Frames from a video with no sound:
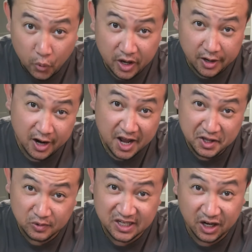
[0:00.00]
we are not
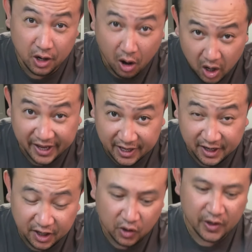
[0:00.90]
using garlic in
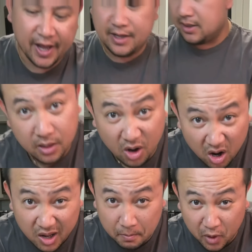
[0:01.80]
here, okay?
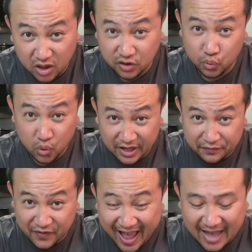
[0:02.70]
Garlic burns really
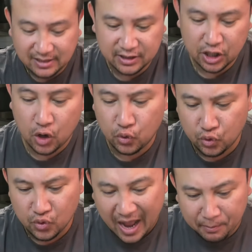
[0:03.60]
fast, so do
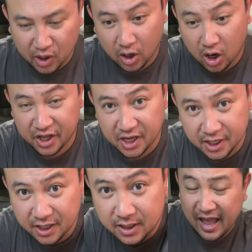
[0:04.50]
not put garlic in
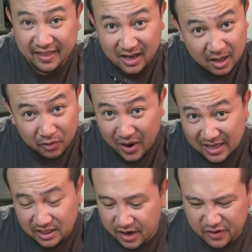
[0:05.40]
here. And the lemongrass
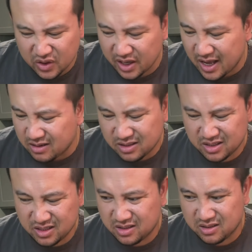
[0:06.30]
and everything else
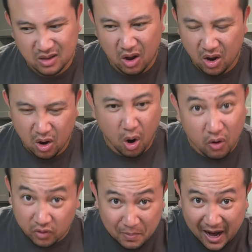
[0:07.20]
just
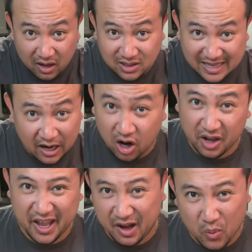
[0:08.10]
overpowers that
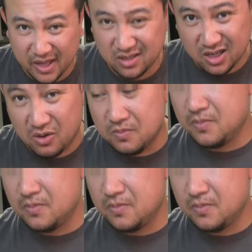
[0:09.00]
garlic anyway. So